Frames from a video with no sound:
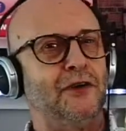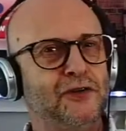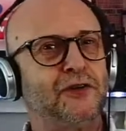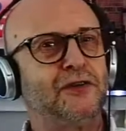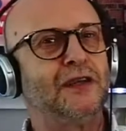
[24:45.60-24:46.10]
you
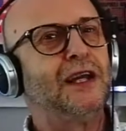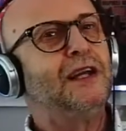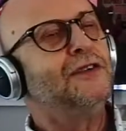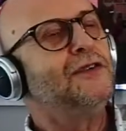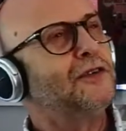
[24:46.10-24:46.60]
can
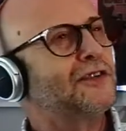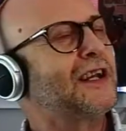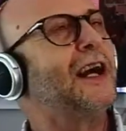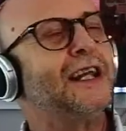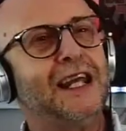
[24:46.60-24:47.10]

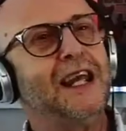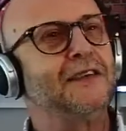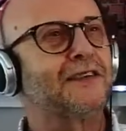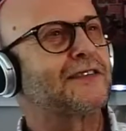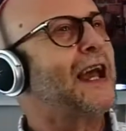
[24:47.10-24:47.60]
kind of hear the
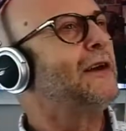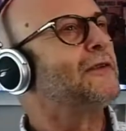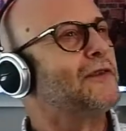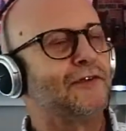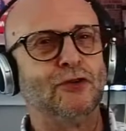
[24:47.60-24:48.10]
sound
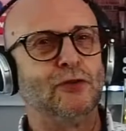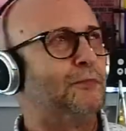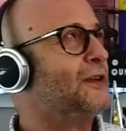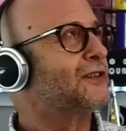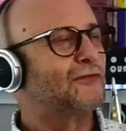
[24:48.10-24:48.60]
of the room,
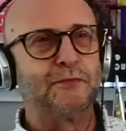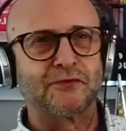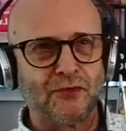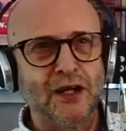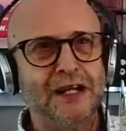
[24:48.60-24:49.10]
but this room's
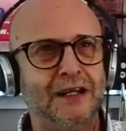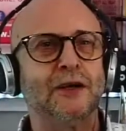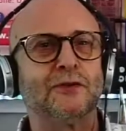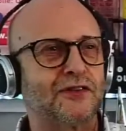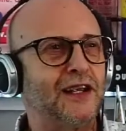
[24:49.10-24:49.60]
really low
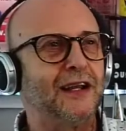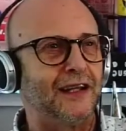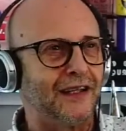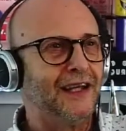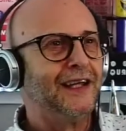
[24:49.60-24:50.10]

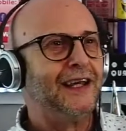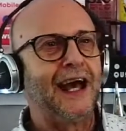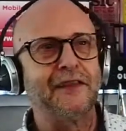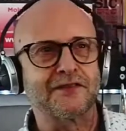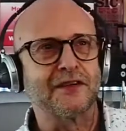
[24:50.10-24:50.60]
ceiling,
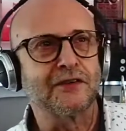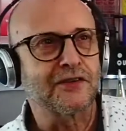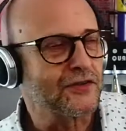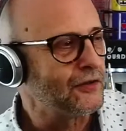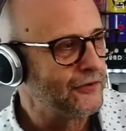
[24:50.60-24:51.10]
and there's a lot of
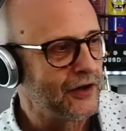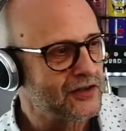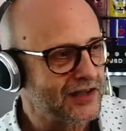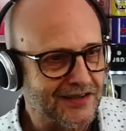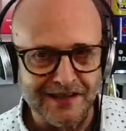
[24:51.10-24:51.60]
soft
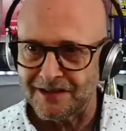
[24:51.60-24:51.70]
furnishings in here.